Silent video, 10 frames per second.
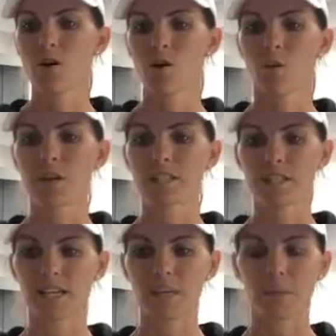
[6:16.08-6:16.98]

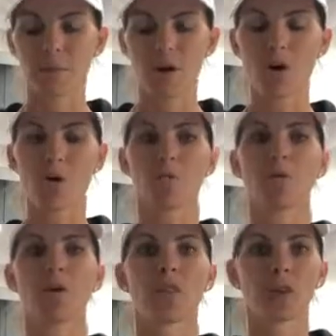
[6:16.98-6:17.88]
Wednesday he will be home.
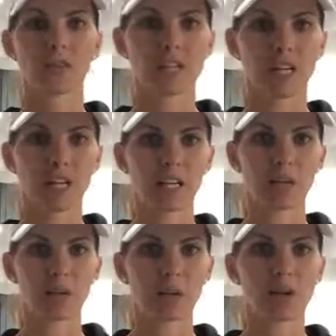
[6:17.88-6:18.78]
Thursday night he
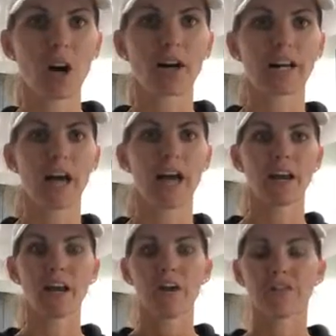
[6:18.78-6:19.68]
will be gone again.
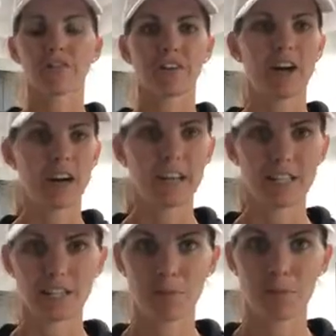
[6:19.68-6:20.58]
Friday night
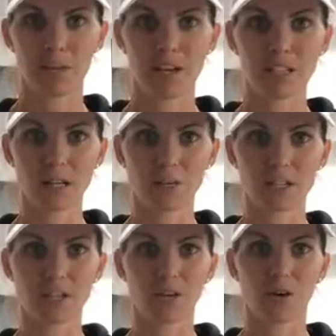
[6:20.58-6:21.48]
is typically us out to
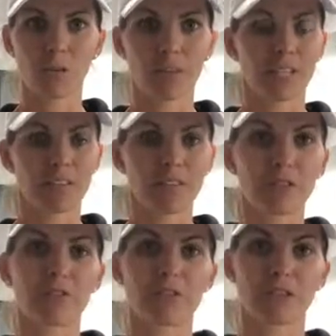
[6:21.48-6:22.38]
dinner, or we eat
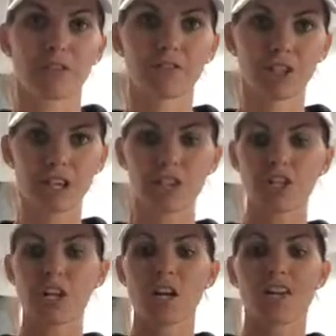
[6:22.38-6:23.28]
leftovers in the fridge.
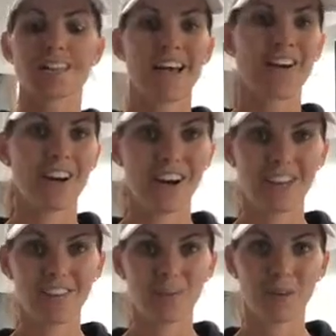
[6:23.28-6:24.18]
Saturday
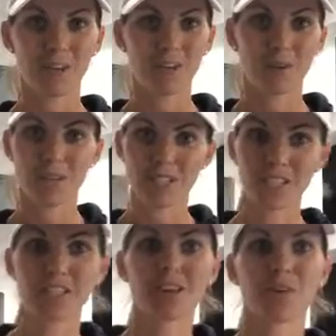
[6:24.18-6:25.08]
night we either go out to
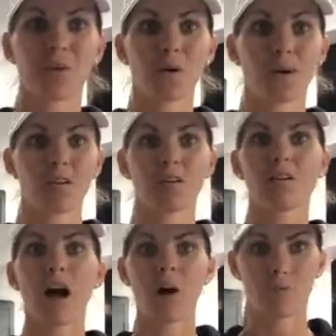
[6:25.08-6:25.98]
dinner, or
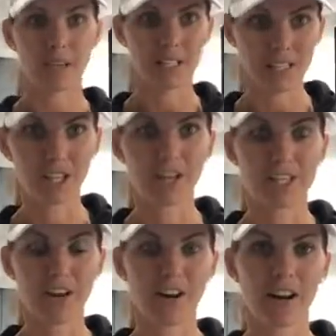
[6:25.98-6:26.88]
I'll make dinner
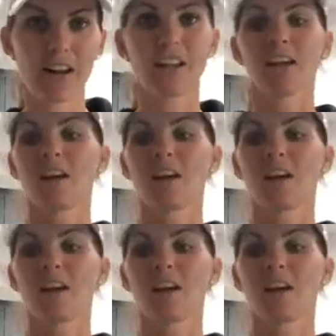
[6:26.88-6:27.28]
Saturday night.